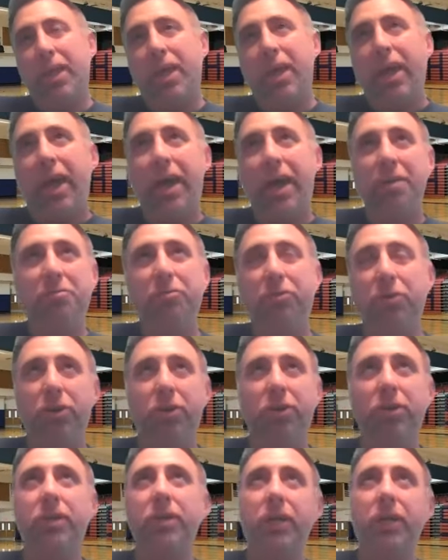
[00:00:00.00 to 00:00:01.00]

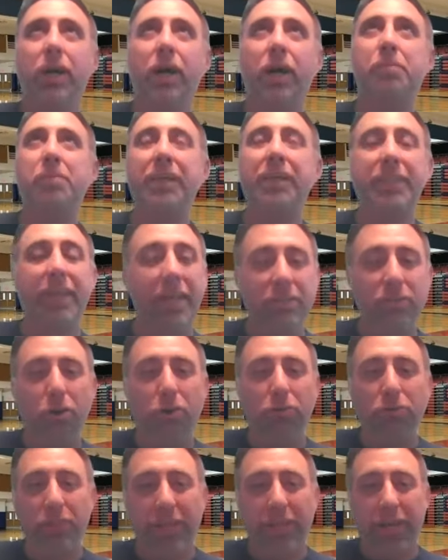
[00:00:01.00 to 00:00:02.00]
after my days
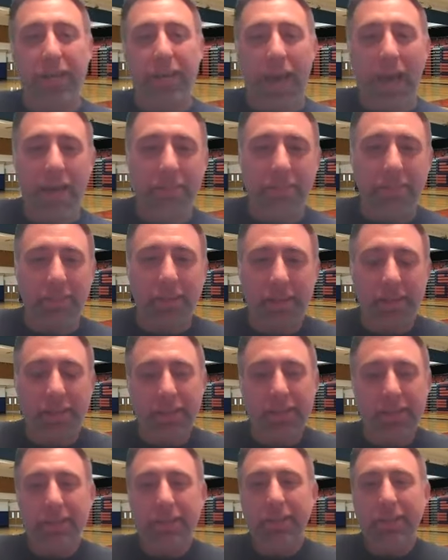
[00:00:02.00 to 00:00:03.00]
coaching at Catholic,
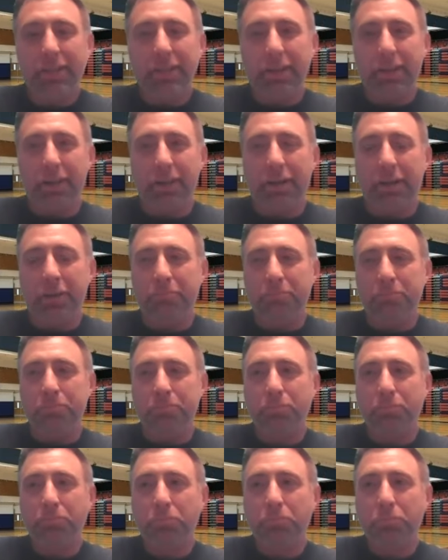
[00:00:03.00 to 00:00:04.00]

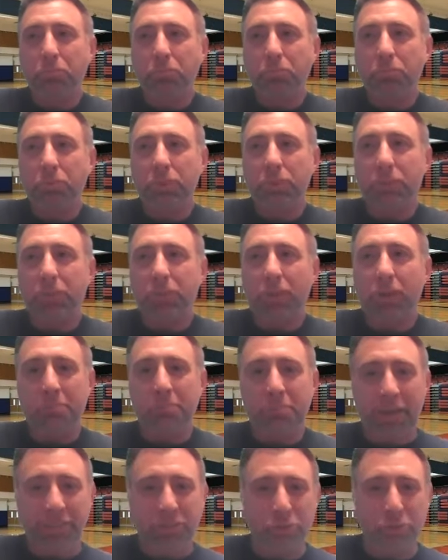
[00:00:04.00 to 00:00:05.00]

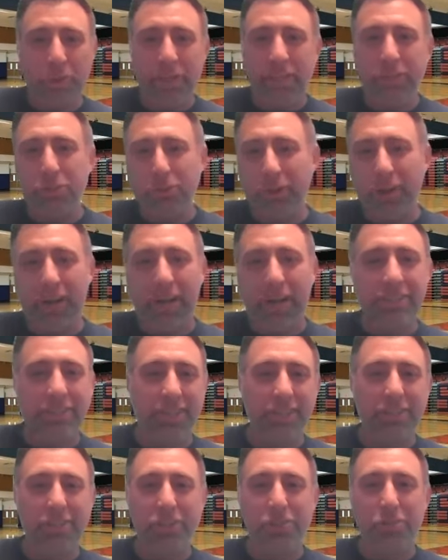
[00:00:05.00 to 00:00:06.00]
my twins, who, like I
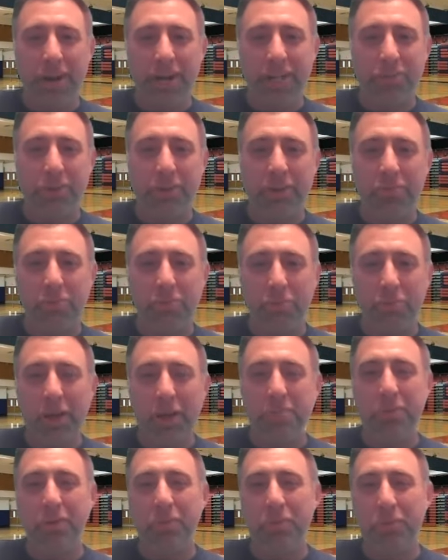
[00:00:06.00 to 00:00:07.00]
said, just graduated from
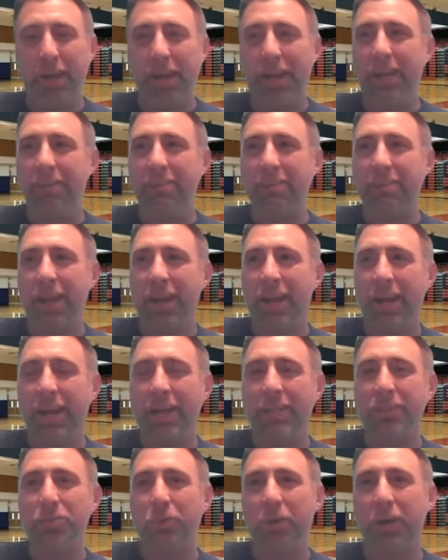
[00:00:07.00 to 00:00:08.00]
Lebanon, were getting to that
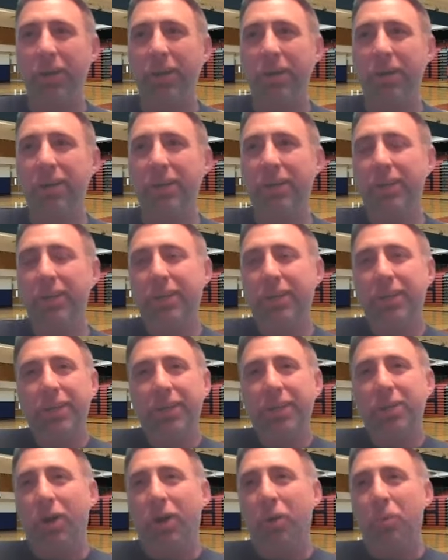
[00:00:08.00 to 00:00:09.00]
age where,
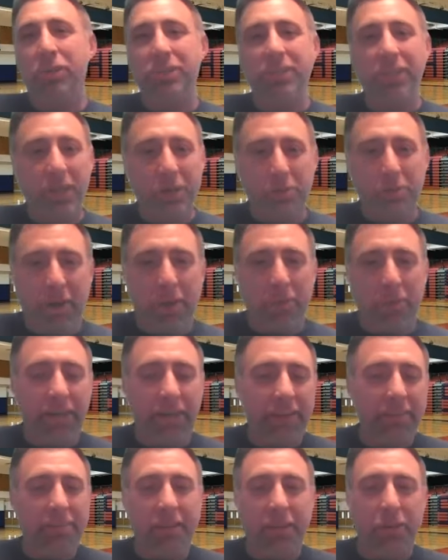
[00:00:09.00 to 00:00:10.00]
you know, I wasn't going to be able to
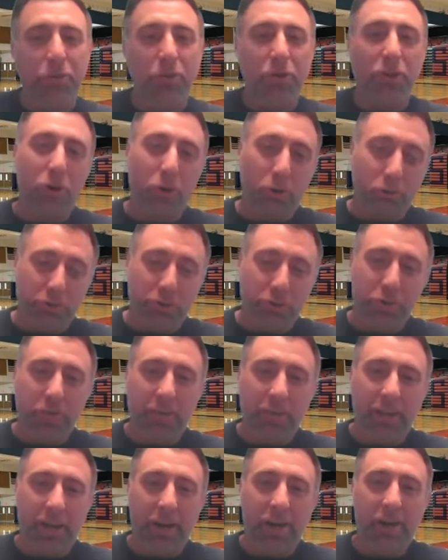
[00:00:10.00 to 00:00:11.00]
continue to coach
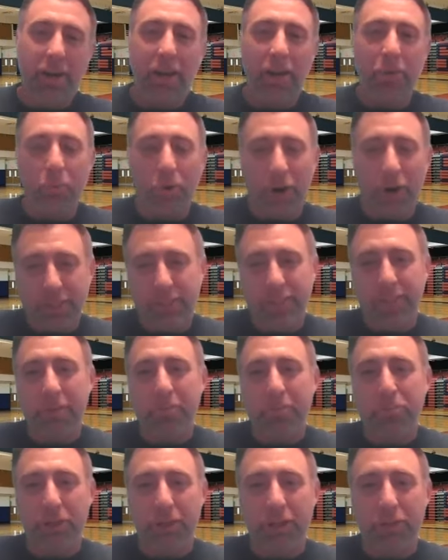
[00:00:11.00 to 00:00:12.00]
over there and watch
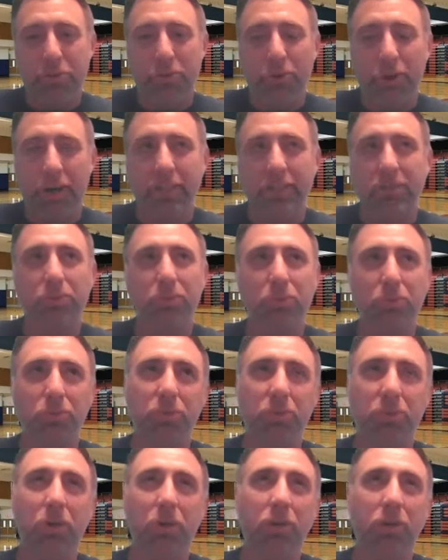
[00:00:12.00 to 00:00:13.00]
them play through high school.
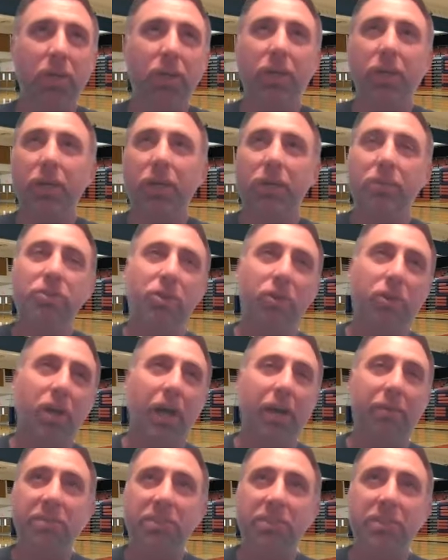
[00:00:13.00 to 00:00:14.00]
So took
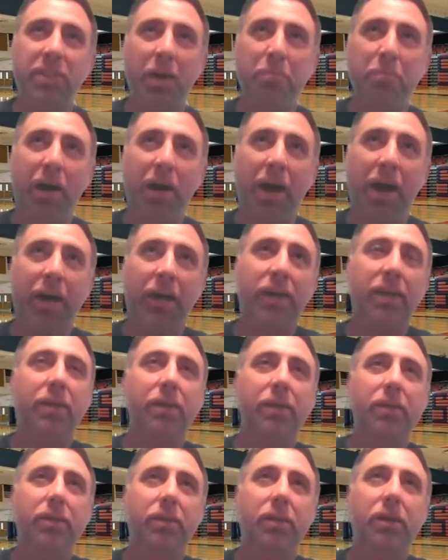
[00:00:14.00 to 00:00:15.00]
kind of a step back,
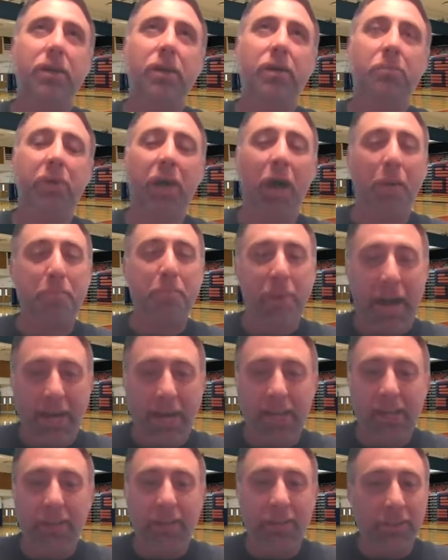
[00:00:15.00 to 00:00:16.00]
got
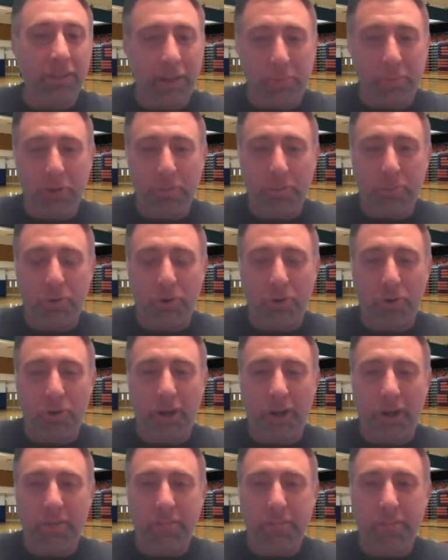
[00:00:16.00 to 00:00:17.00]
back into the Lebanon
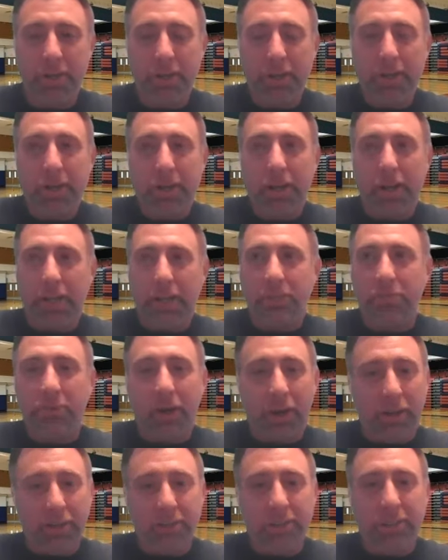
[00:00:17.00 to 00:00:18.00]
program as a
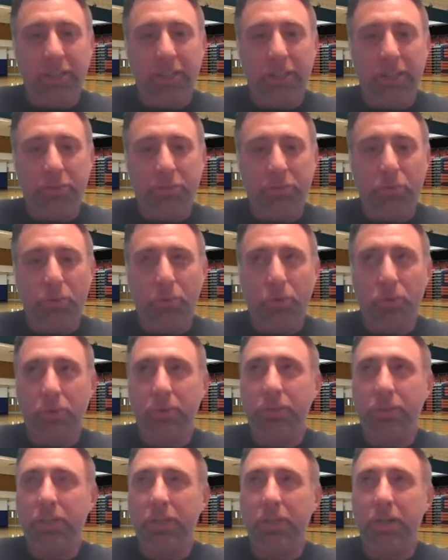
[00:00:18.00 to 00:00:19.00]
volunteer
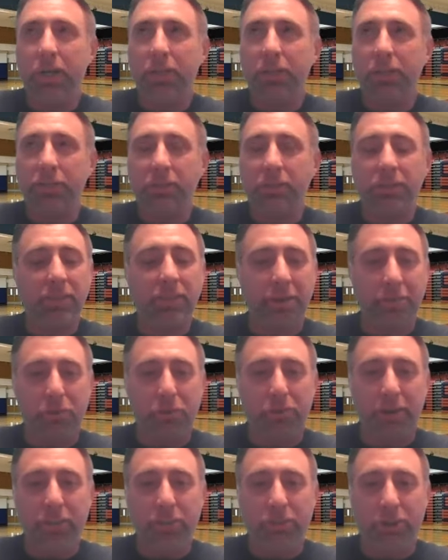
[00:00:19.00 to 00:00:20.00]
for the 7th
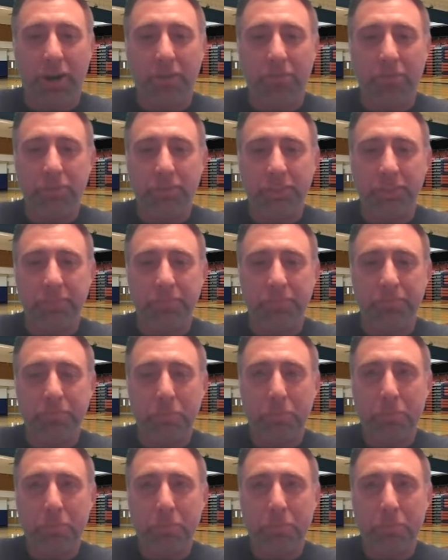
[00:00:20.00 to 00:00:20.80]
grade travel team.